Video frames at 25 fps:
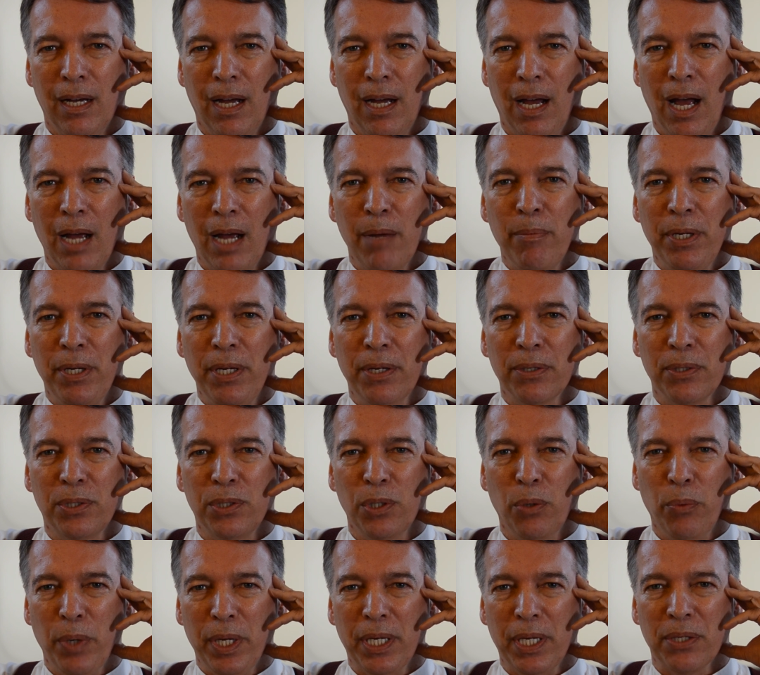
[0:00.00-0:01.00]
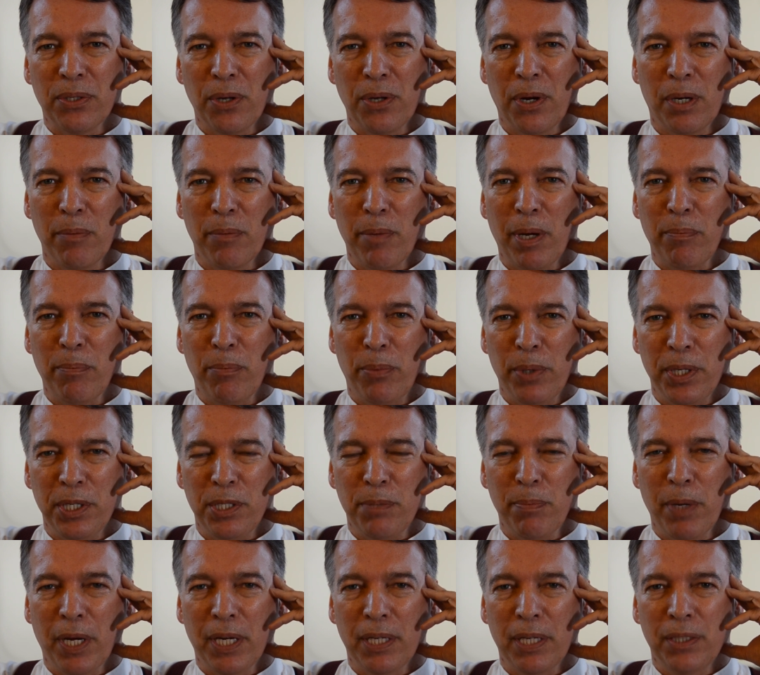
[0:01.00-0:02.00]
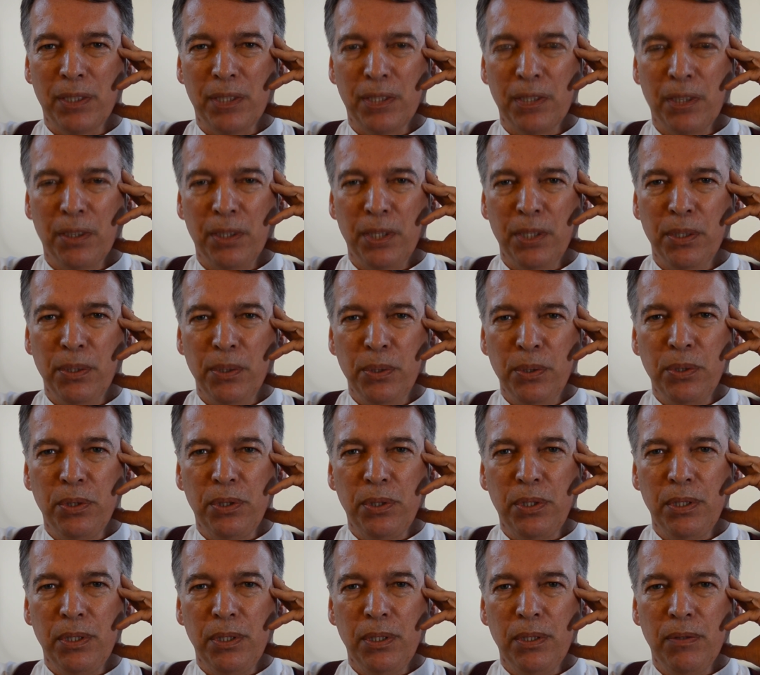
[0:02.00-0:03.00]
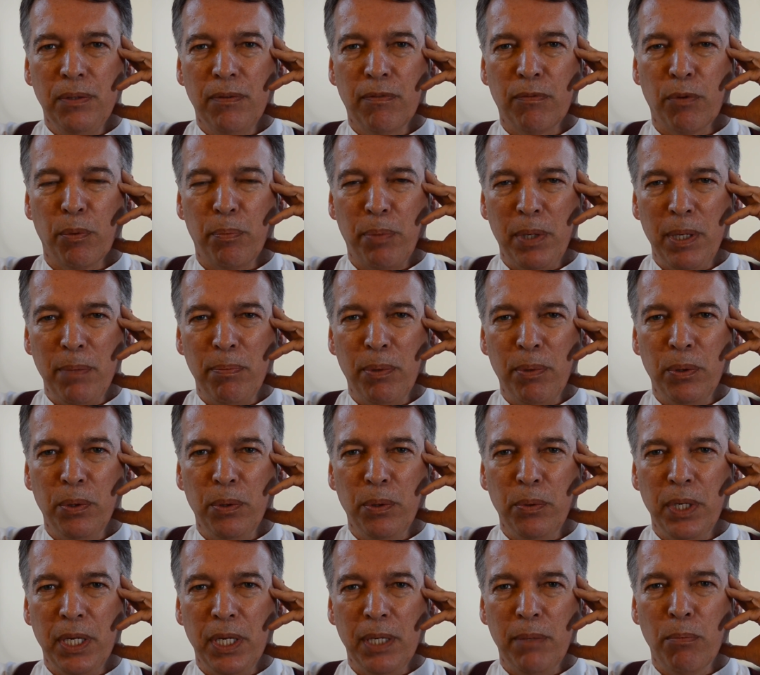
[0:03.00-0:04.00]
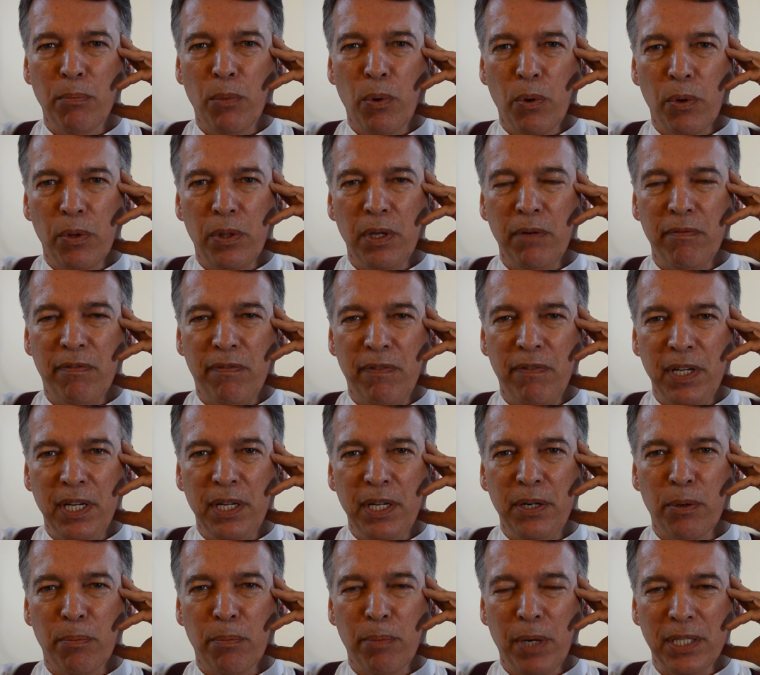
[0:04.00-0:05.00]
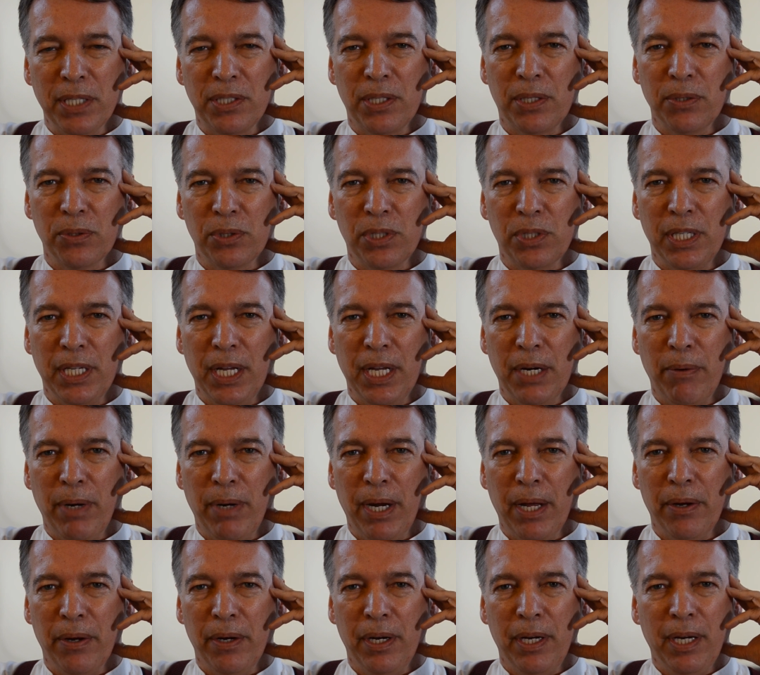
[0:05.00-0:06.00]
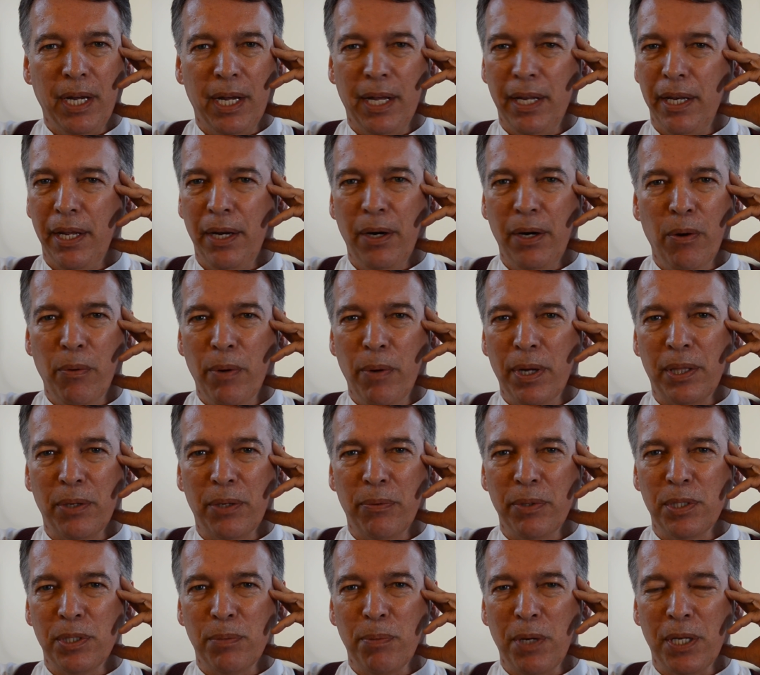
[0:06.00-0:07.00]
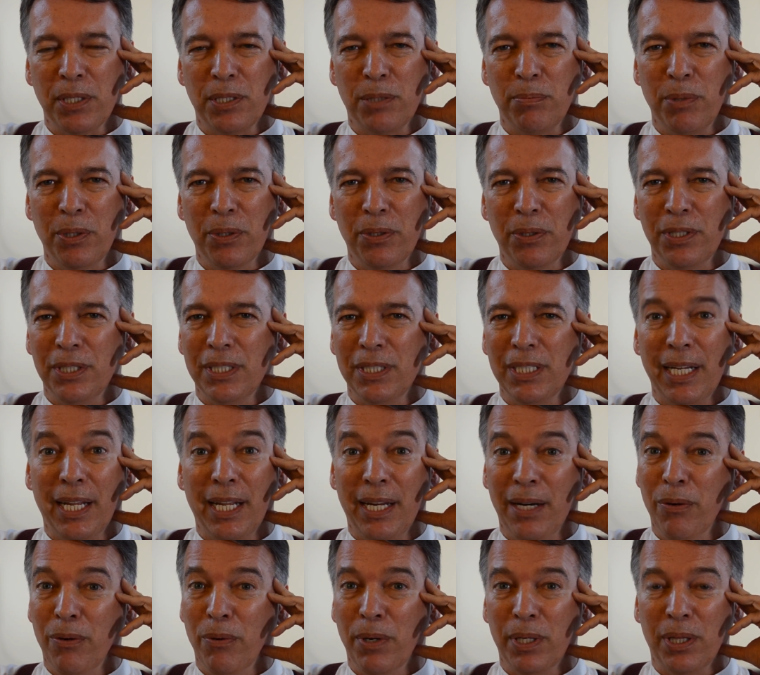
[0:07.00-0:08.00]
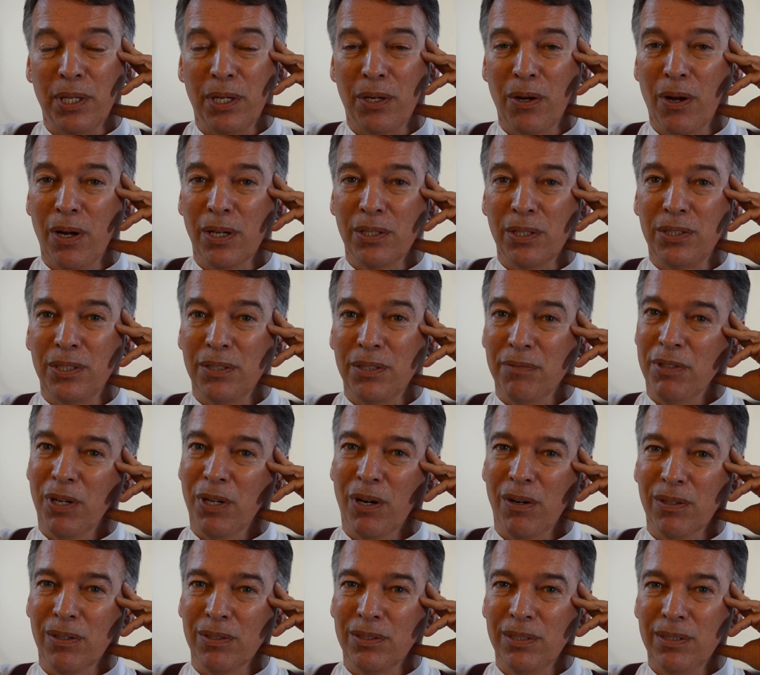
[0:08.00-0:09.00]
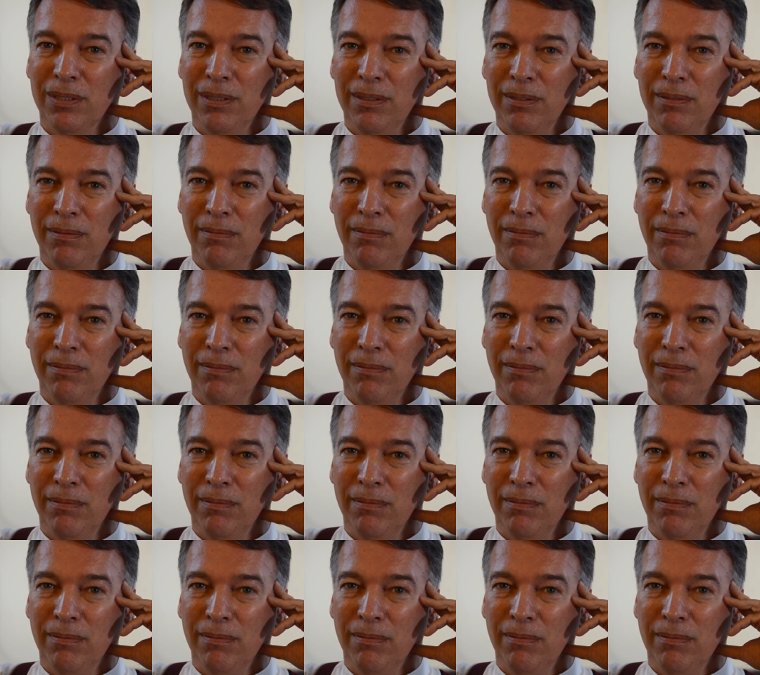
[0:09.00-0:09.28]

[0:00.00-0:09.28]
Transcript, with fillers: I'm here so we can talk about bridge bikes, which are used for people who need more than feet or bicycles to get around, and they don't want the responsibilities and they don't want the costs of cars.